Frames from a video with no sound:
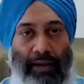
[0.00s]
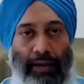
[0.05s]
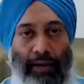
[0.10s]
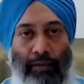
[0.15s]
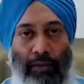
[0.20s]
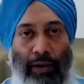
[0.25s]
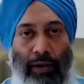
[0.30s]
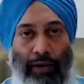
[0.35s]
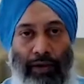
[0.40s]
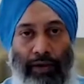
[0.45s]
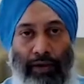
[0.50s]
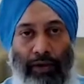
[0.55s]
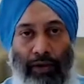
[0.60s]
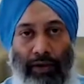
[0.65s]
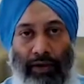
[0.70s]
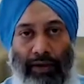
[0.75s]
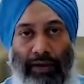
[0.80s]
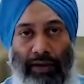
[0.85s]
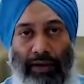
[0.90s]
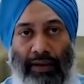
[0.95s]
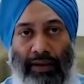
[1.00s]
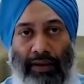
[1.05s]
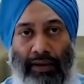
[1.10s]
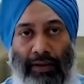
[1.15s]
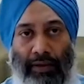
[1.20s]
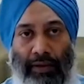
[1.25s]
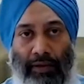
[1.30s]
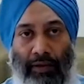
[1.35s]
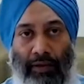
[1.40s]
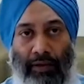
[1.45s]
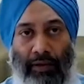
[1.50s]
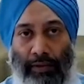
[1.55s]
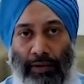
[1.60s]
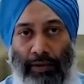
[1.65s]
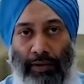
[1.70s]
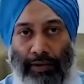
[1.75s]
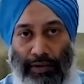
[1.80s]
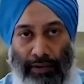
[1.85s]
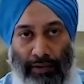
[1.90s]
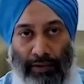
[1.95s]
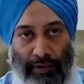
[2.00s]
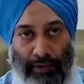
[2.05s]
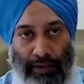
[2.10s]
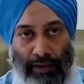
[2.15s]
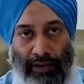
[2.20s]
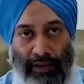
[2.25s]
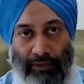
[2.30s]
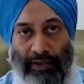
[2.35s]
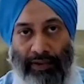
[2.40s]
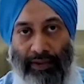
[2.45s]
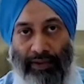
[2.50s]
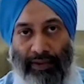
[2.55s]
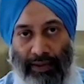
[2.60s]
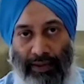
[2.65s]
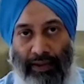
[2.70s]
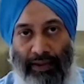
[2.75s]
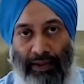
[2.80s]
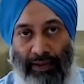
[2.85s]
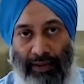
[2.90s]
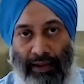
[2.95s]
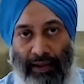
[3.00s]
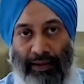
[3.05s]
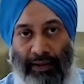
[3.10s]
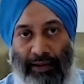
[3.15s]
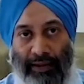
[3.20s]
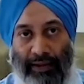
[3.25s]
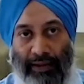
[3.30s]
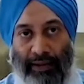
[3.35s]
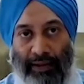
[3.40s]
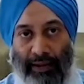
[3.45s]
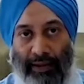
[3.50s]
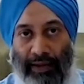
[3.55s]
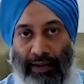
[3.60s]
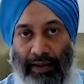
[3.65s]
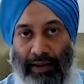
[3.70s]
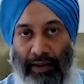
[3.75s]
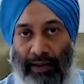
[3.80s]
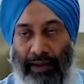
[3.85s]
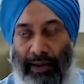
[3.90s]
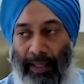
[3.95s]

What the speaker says: a body called the Container Corporation of India was created in 1989.